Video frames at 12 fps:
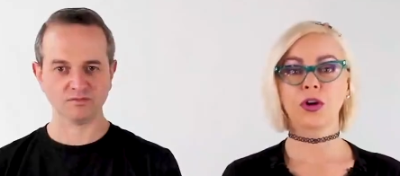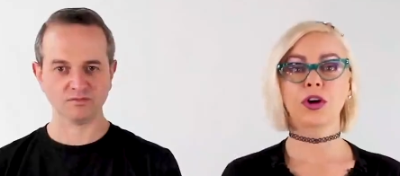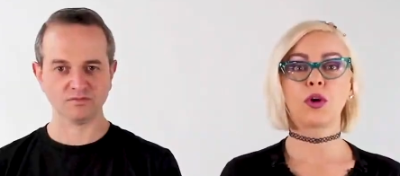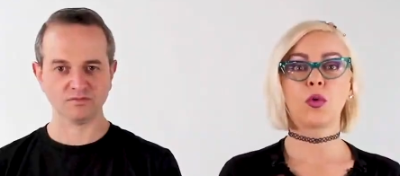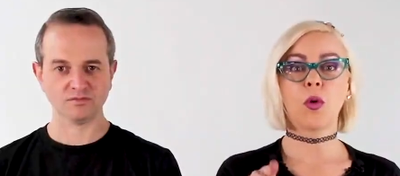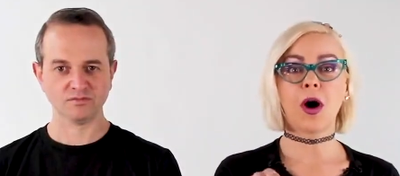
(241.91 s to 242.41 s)
Speaker 1: We're
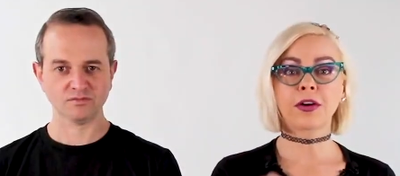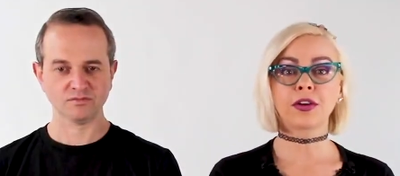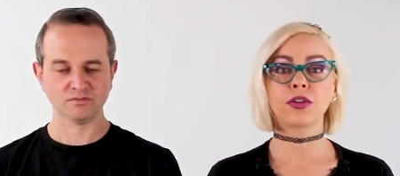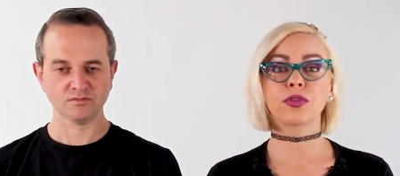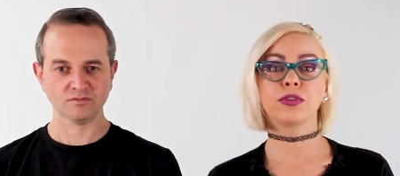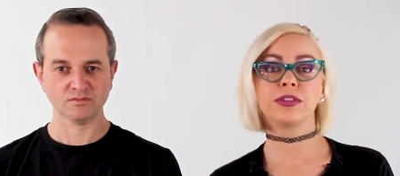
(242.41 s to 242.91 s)
going to
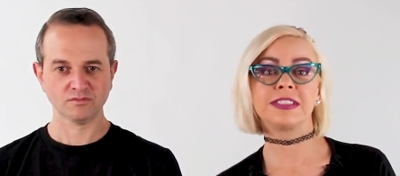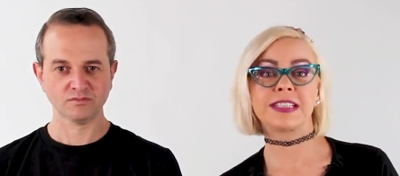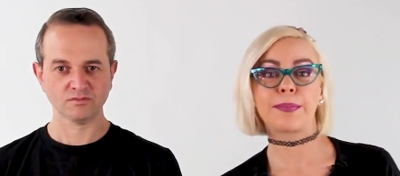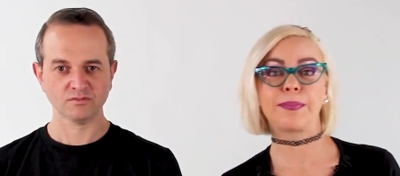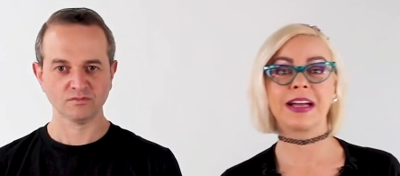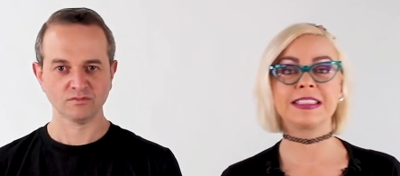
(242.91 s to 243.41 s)
walk you through
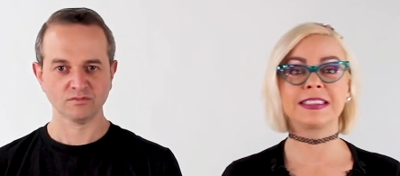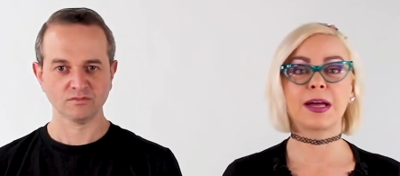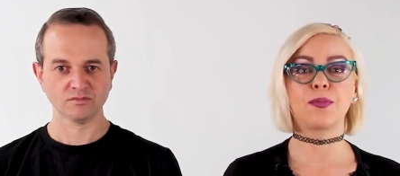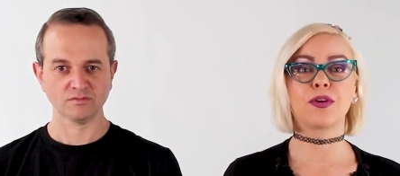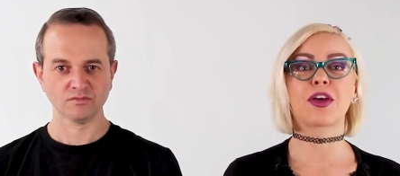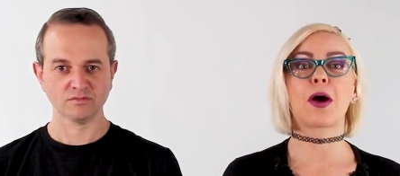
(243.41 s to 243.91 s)
step by
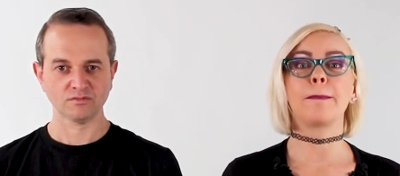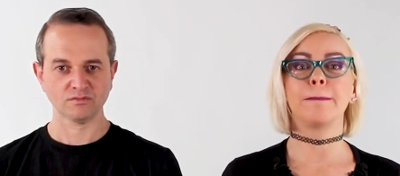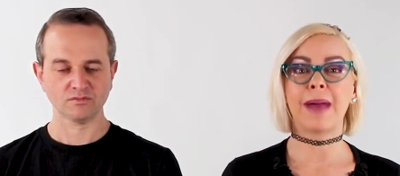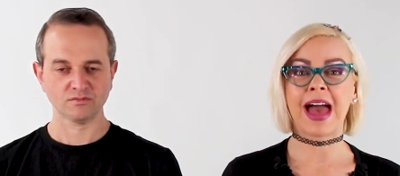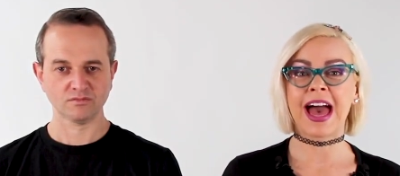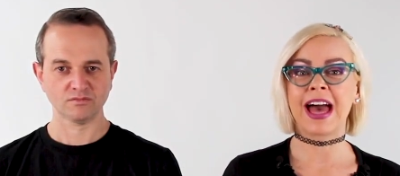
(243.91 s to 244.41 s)
step with our
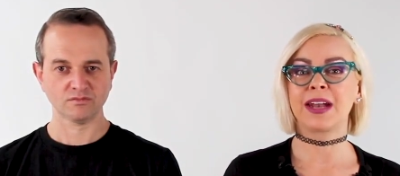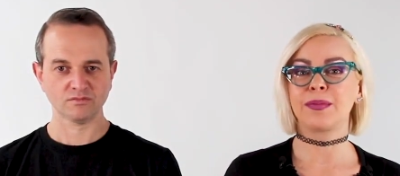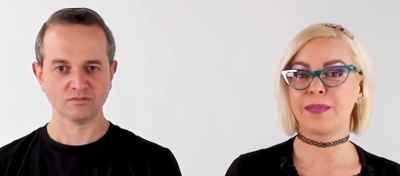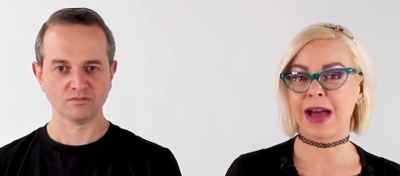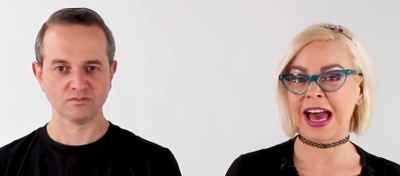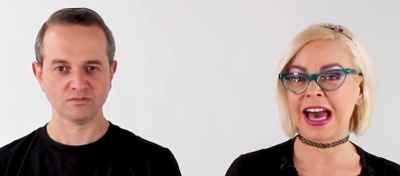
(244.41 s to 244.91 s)

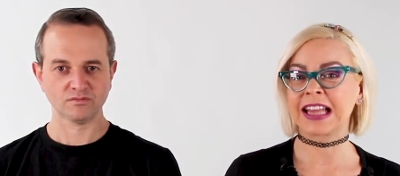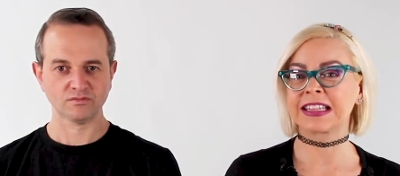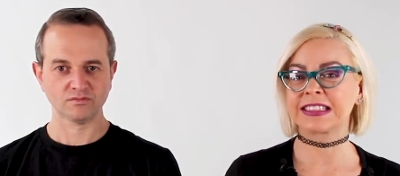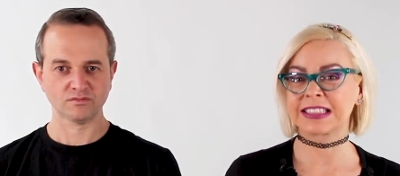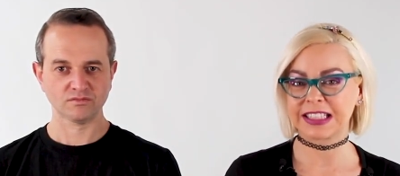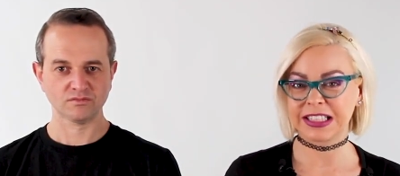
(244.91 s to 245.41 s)
mad
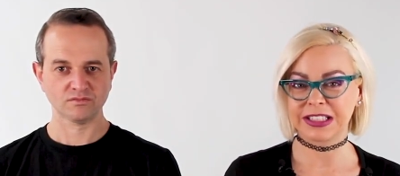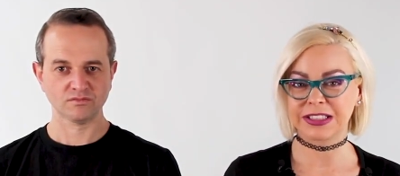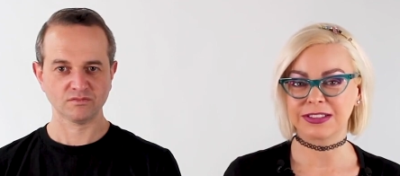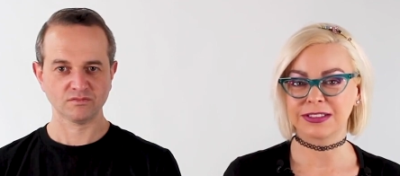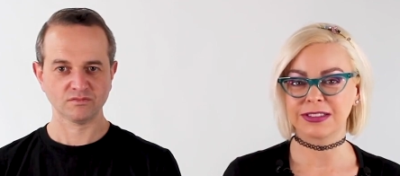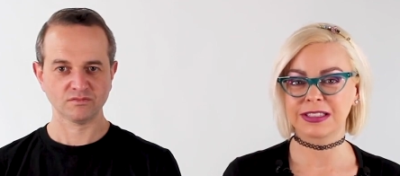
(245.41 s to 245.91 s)
math
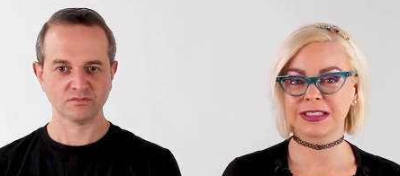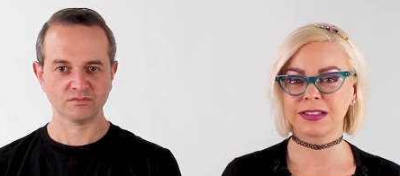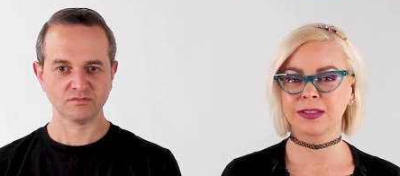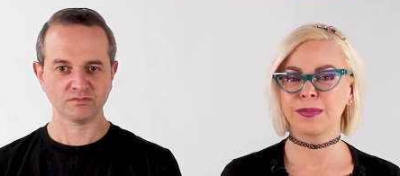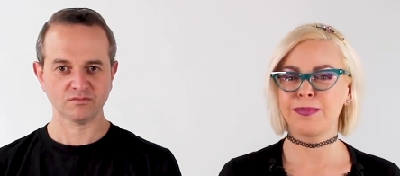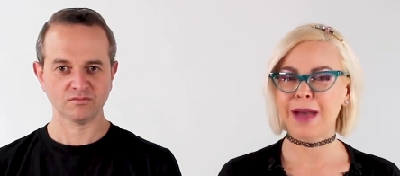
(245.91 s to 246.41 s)
skills.
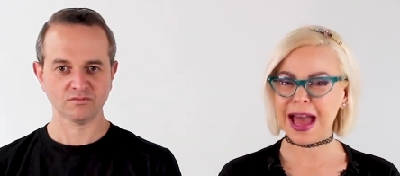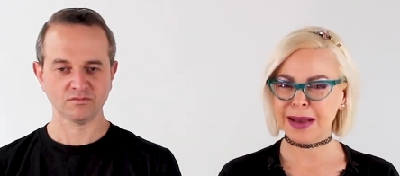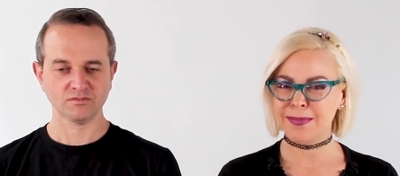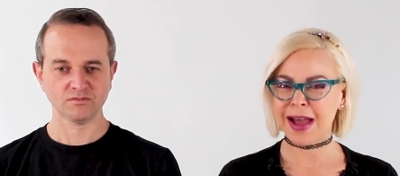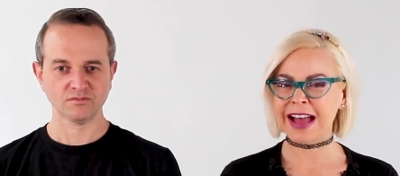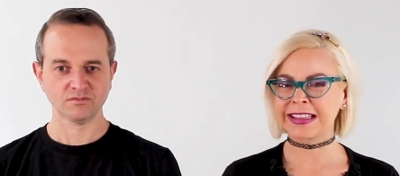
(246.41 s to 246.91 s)

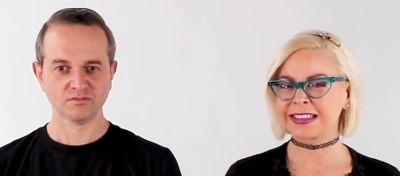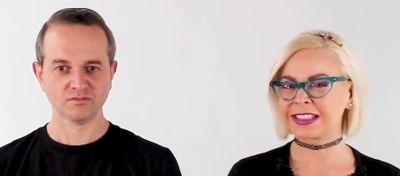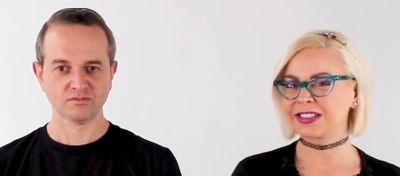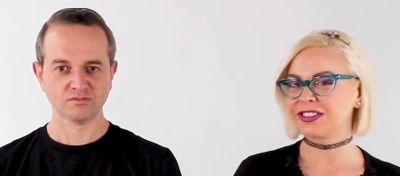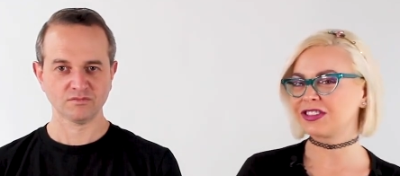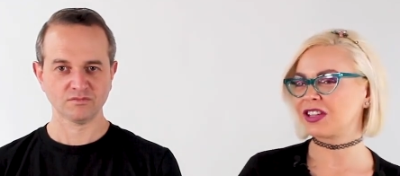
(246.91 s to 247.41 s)
Mad math
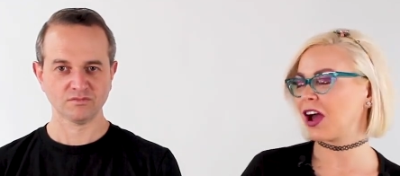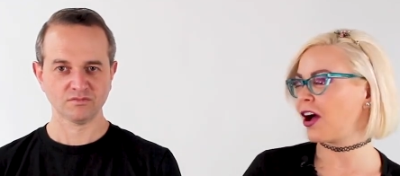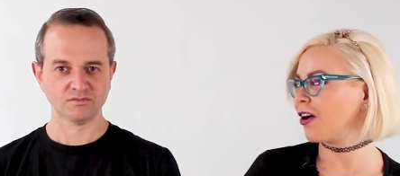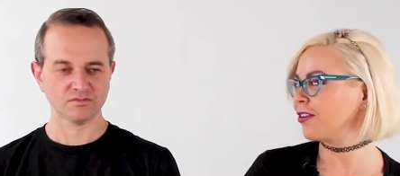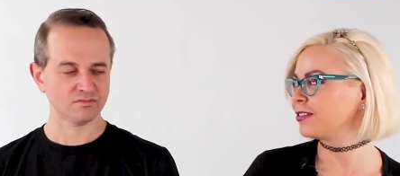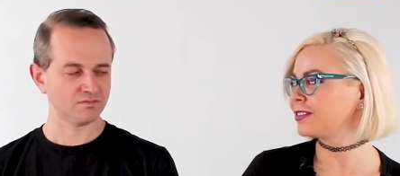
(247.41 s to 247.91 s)
skills,
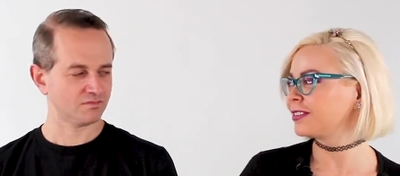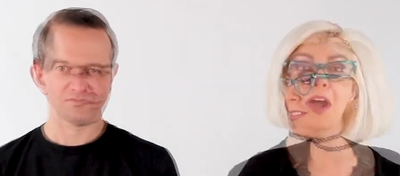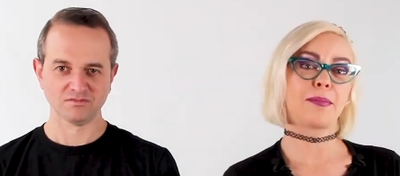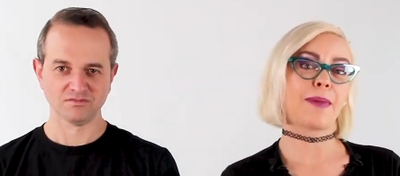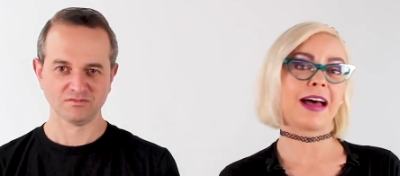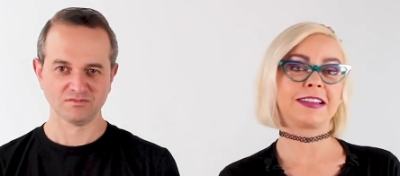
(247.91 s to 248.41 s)
yo!
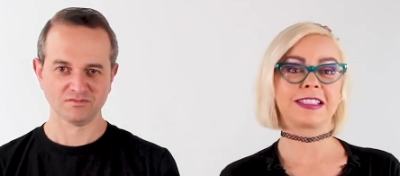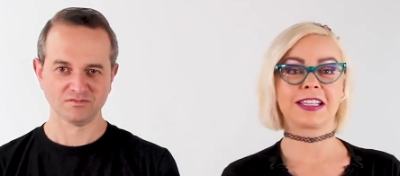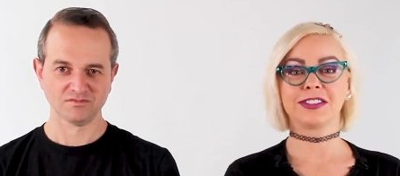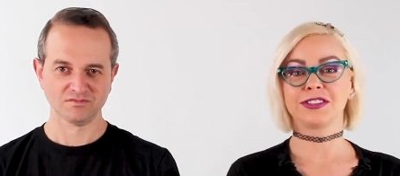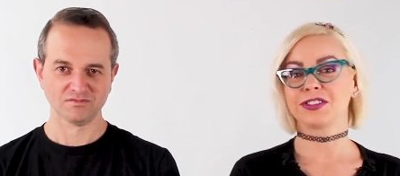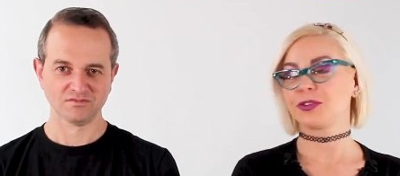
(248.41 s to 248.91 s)
Our math
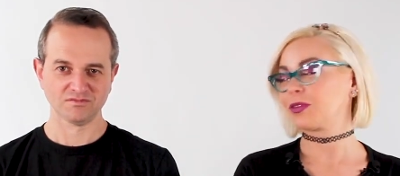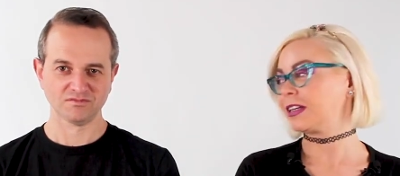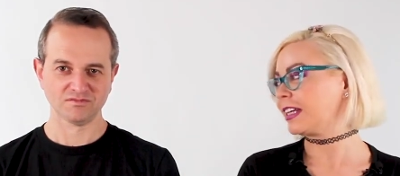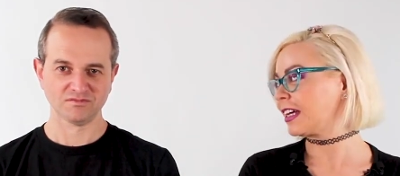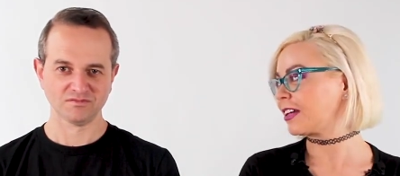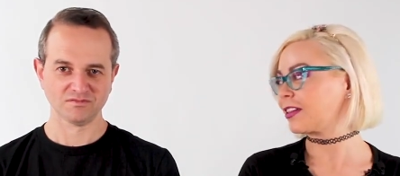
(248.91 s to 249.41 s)
skills are
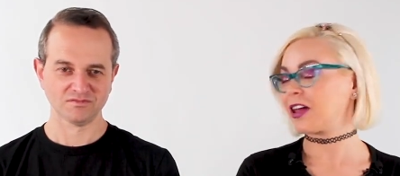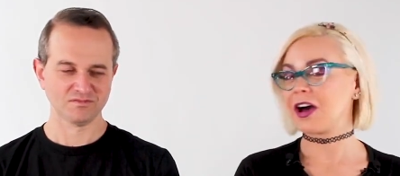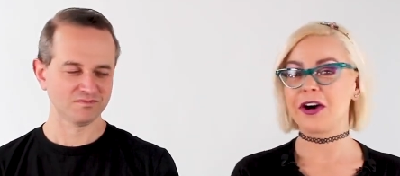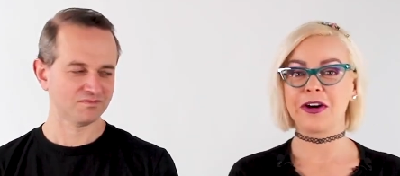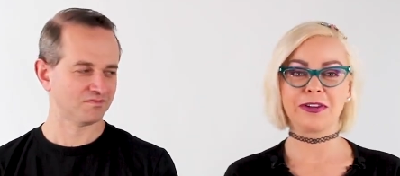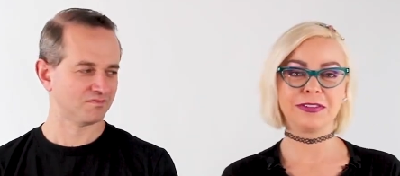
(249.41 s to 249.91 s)

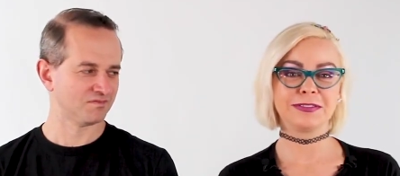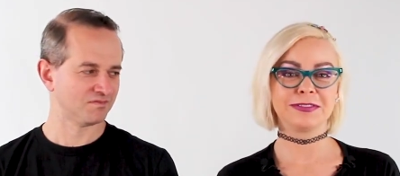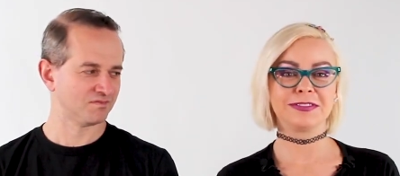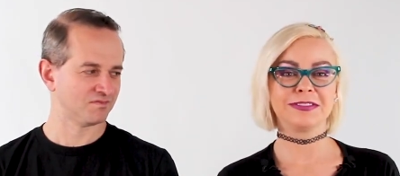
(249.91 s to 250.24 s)
ridiculous.